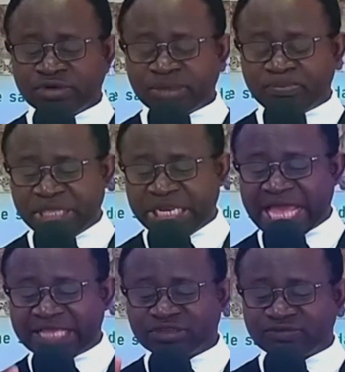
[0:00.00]
For the
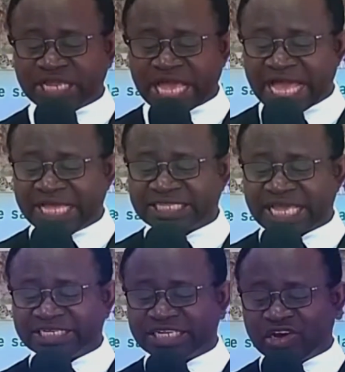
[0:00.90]
pillars of the
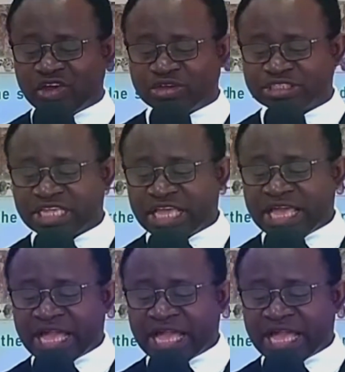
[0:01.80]
earth are the Lord's,